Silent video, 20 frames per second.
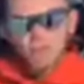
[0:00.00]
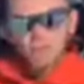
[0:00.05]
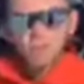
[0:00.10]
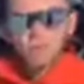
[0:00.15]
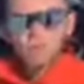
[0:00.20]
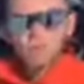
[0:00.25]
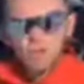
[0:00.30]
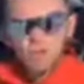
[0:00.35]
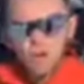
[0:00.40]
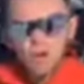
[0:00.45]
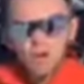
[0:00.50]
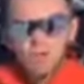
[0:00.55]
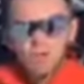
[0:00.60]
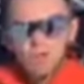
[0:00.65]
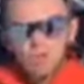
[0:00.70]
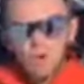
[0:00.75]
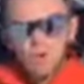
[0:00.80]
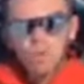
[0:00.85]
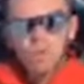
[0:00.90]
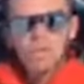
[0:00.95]
we'll start
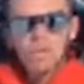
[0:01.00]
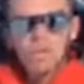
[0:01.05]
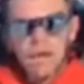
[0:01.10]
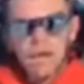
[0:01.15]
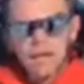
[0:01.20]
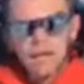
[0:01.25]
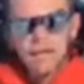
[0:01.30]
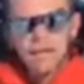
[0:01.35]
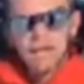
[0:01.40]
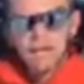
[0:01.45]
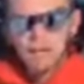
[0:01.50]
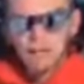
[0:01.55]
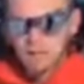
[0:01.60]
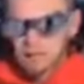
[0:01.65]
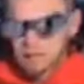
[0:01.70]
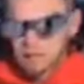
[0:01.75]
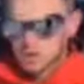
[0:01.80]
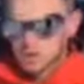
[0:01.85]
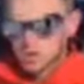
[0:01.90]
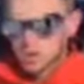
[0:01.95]
rolling that kit
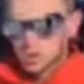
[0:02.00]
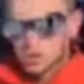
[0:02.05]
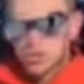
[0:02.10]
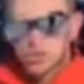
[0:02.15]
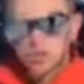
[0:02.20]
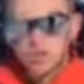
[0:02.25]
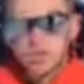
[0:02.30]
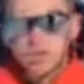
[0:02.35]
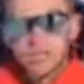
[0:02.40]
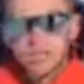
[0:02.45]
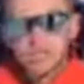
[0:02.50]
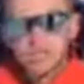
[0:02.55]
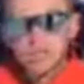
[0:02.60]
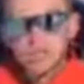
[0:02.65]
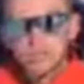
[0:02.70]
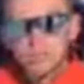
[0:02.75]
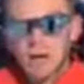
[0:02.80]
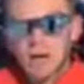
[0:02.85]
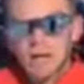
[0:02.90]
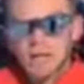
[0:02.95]
sort of between the
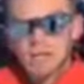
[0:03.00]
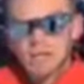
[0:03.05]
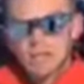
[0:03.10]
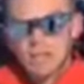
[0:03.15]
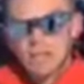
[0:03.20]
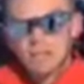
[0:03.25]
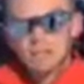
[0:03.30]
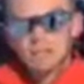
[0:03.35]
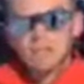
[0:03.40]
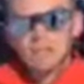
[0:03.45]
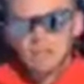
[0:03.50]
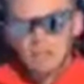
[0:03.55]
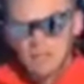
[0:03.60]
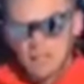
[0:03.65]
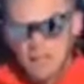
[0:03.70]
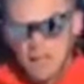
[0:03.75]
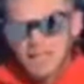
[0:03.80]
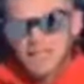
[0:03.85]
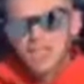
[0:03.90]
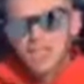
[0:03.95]
2 bags, leave the
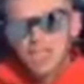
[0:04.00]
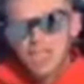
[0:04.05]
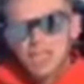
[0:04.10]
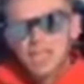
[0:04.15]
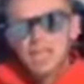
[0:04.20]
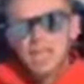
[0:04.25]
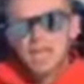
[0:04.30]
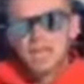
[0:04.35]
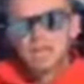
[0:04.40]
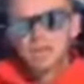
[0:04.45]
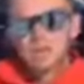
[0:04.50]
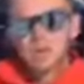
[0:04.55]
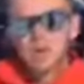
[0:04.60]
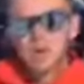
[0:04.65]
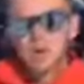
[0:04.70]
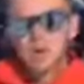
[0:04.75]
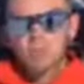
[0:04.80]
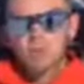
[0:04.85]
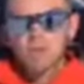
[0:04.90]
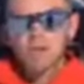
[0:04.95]
casing kit as we
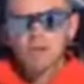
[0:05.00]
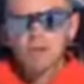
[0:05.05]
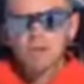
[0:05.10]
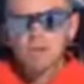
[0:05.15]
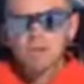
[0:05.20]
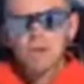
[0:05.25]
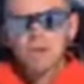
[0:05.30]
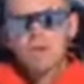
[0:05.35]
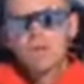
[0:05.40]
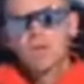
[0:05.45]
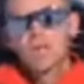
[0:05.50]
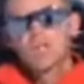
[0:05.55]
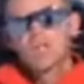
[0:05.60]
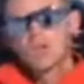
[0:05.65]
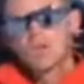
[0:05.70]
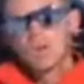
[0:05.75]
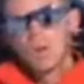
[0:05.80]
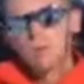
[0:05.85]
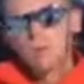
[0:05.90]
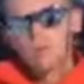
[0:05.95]
go up the hill.
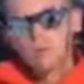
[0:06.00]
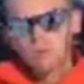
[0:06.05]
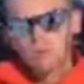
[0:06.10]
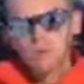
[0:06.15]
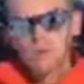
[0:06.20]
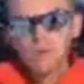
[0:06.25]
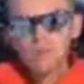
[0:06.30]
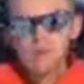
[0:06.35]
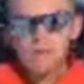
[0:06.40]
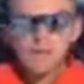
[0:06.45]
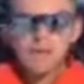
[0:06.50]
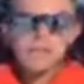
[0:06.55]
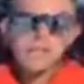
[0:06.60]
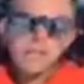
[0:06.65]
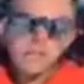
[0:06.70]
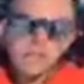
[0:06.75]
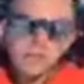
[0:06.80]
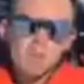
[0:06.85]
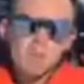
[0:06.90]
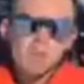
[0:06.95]
So when we finally make that
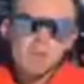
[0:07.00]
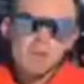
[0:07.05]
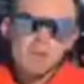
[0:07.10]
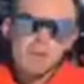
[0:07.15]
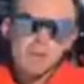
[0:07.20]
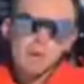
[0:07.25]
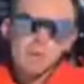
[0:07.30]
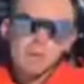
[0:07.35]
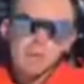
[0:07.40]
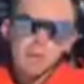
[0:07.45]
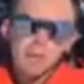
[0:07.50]
summit push, it'll